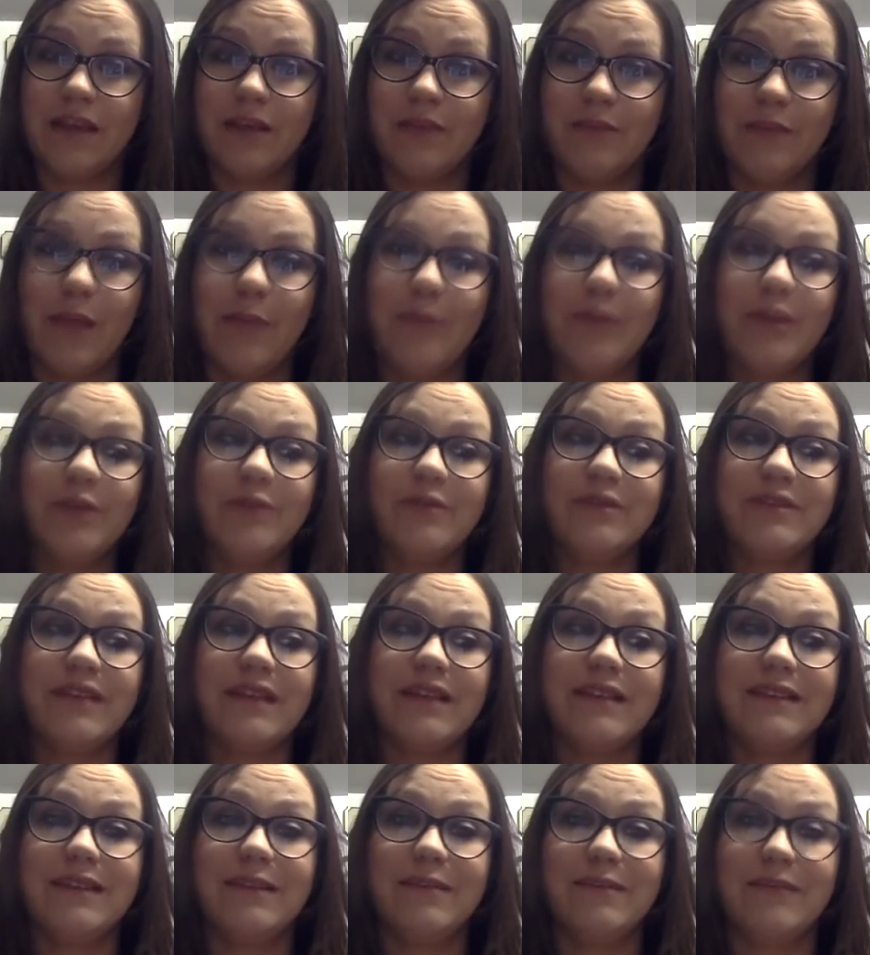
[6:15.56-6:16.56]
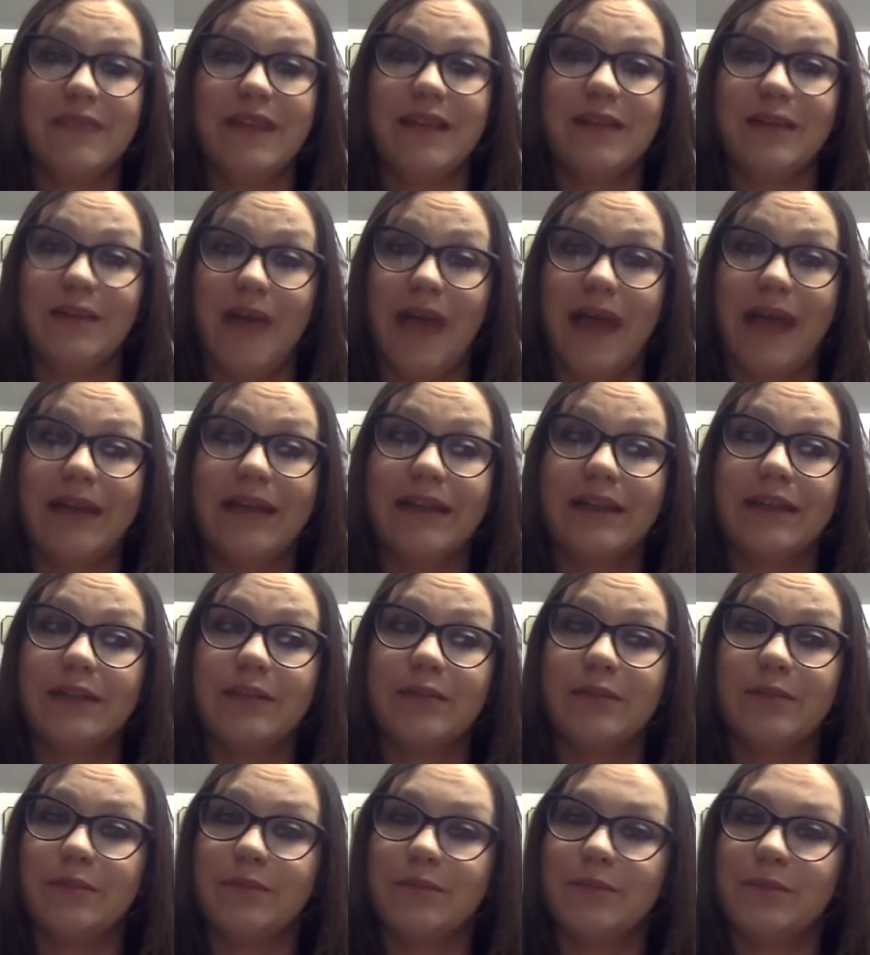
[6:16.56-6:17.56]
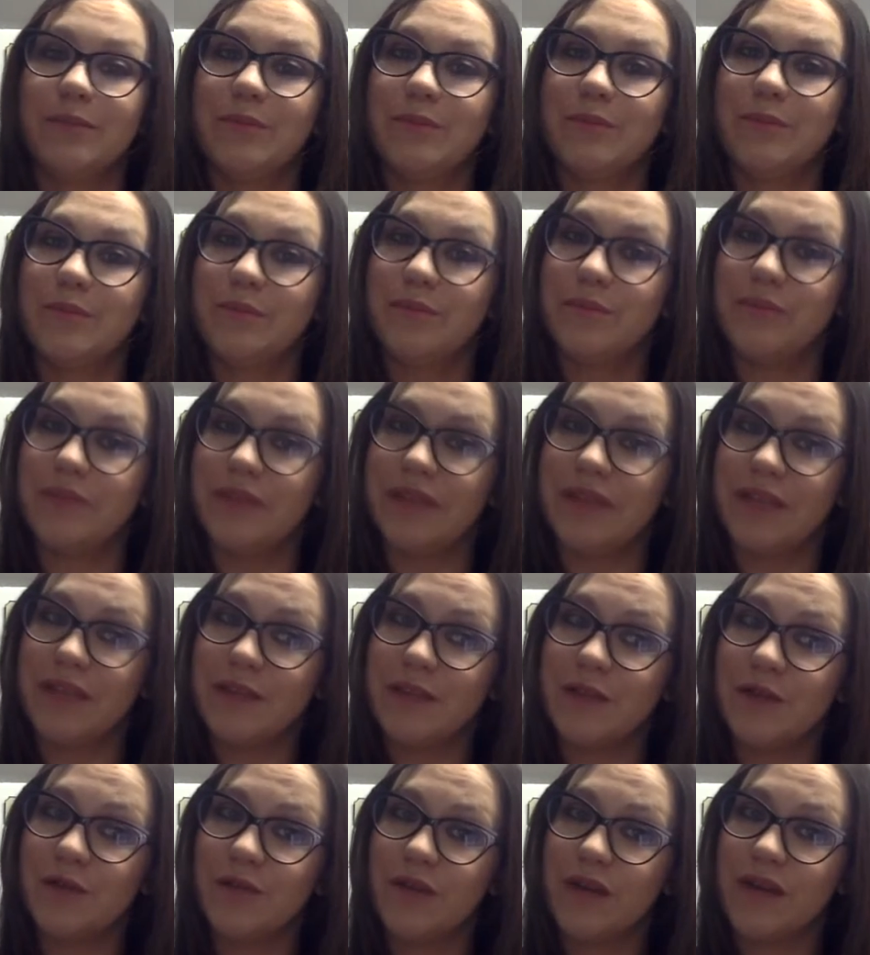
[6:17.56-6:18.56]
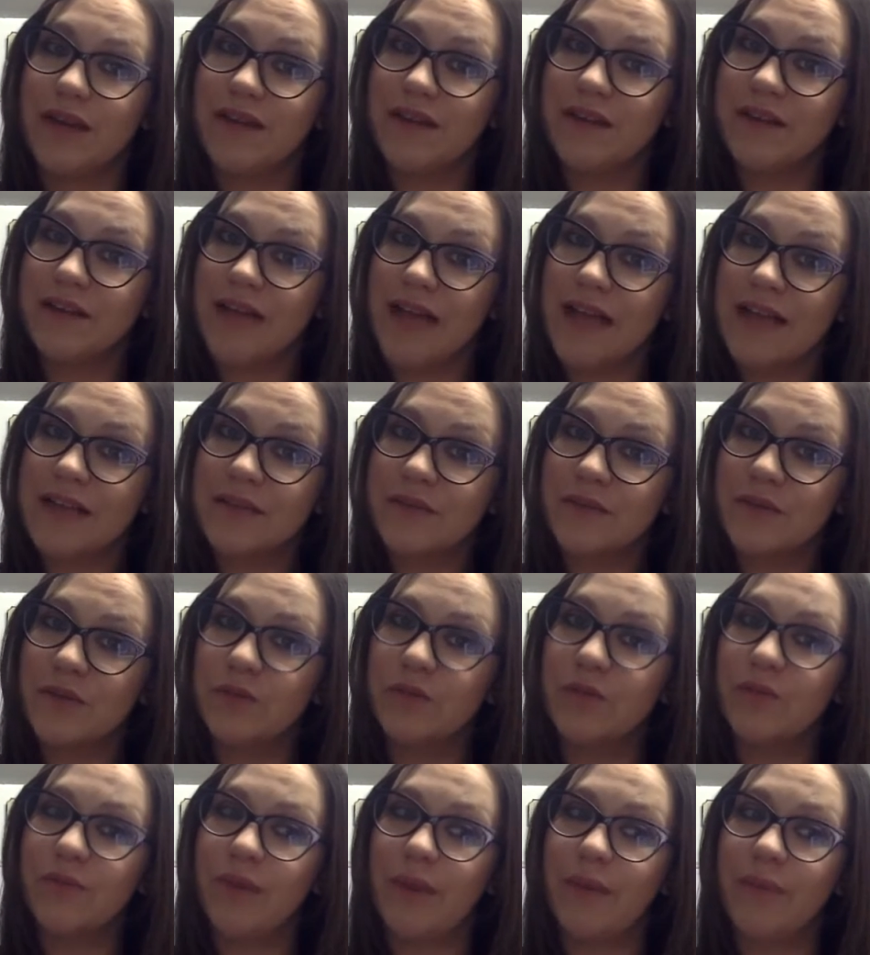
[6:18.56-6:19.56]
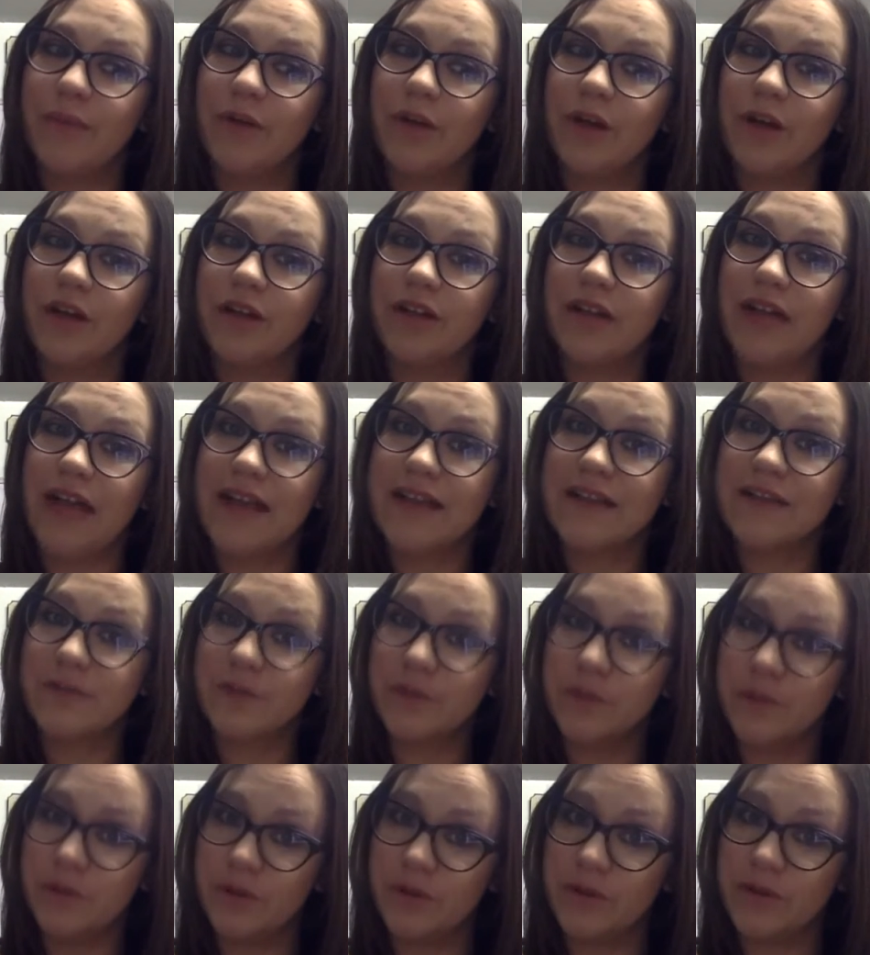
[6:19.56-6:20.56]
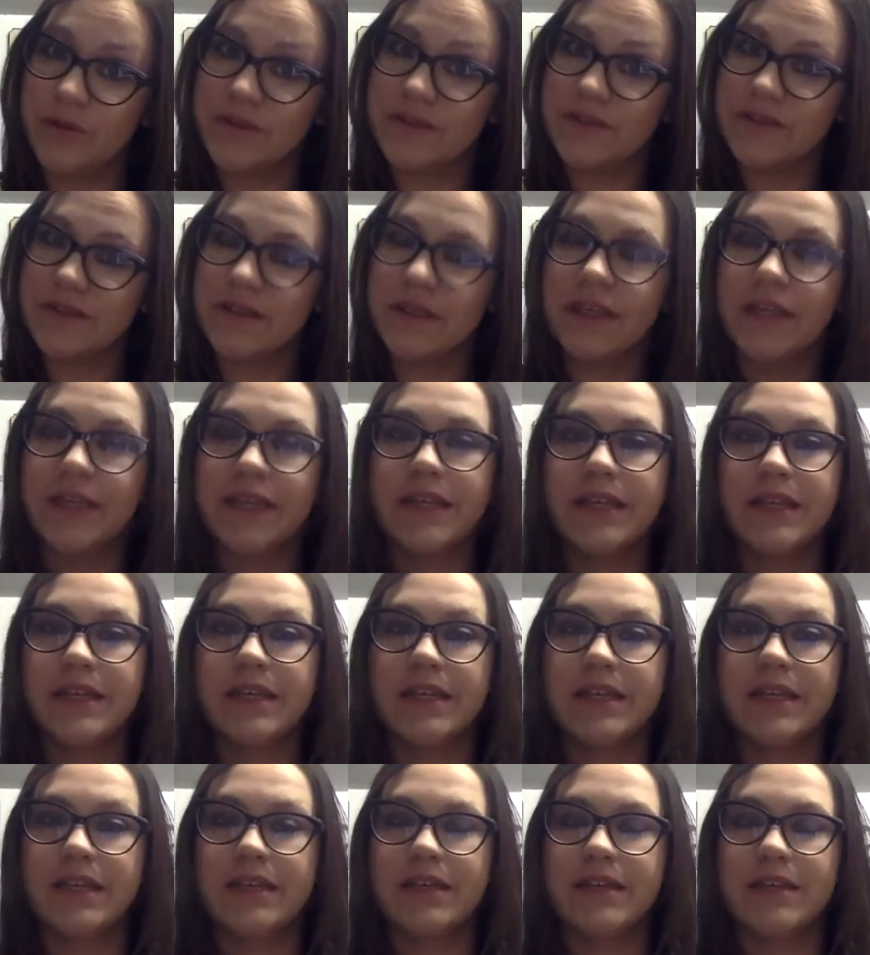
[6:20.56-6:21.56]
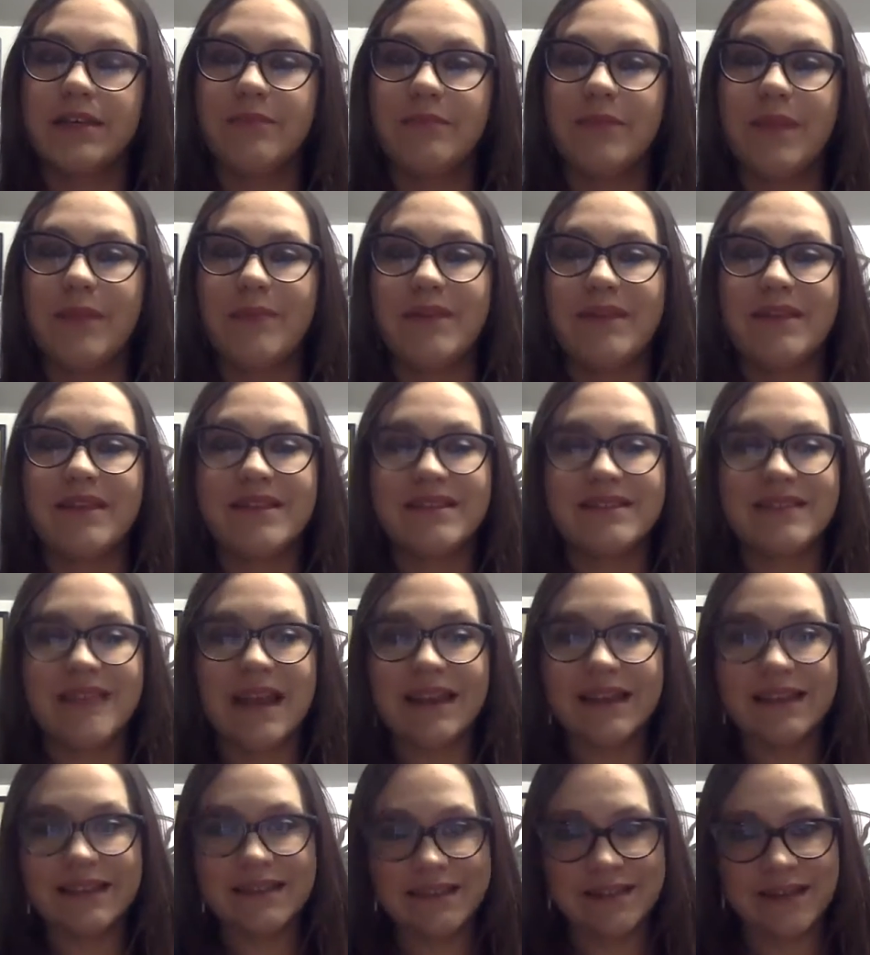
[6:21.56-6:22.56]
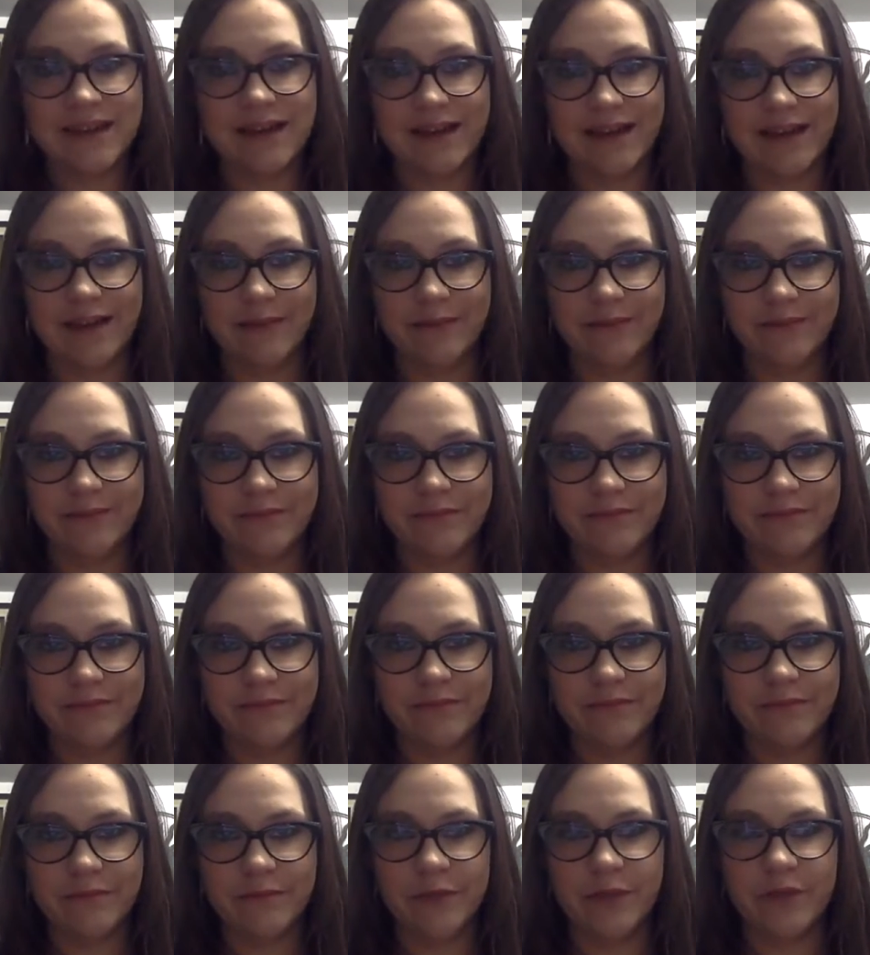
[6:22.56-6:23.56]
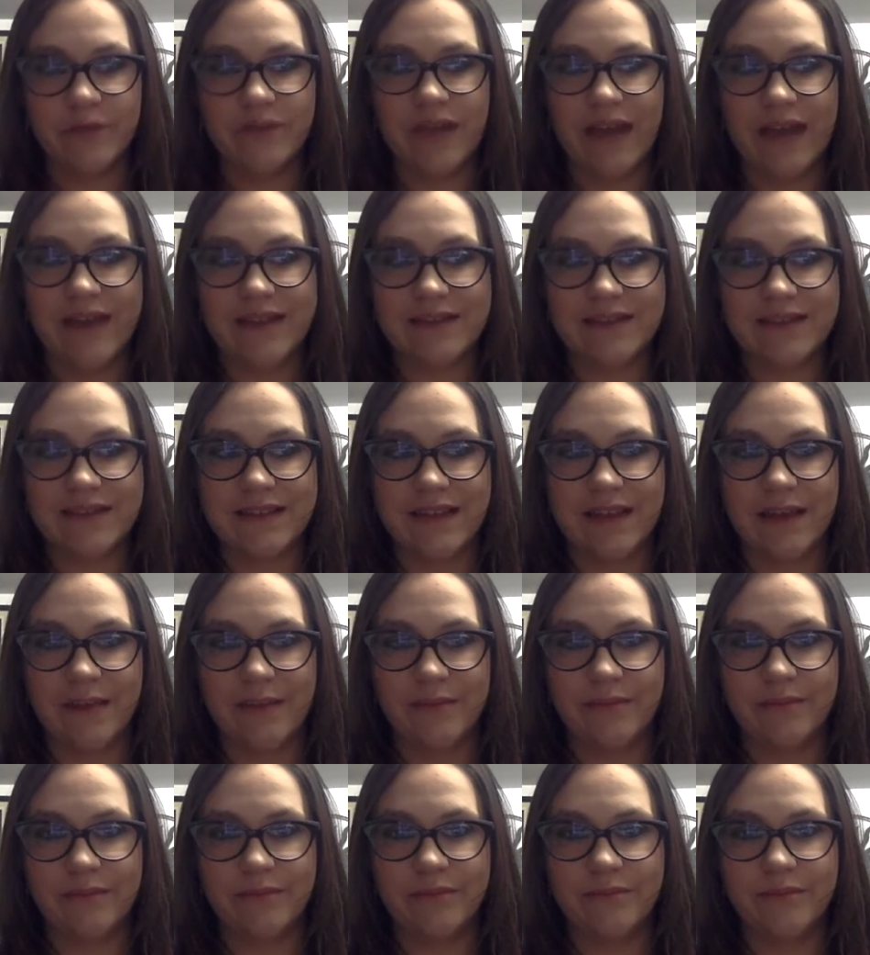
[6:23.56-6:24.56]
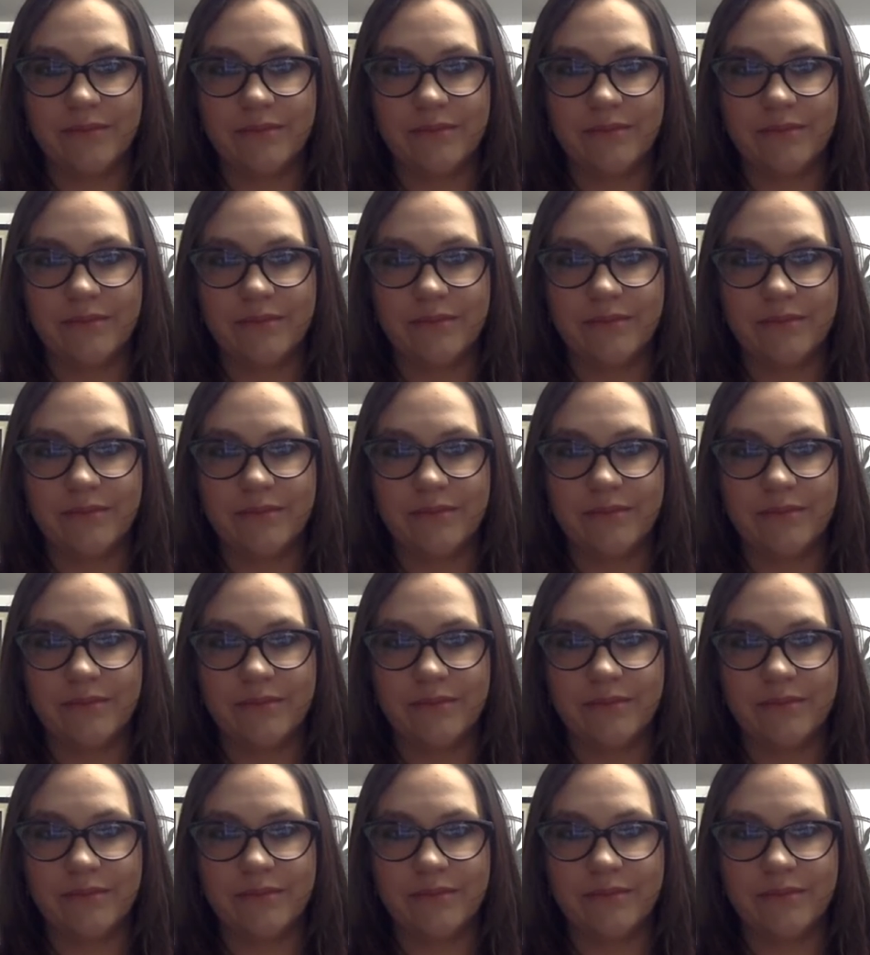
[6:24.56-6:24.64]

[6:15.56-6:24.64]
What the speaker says: Maybe you said something like, "Please don't run in the classroom, remember our class rules." Maybe the second time you've asked them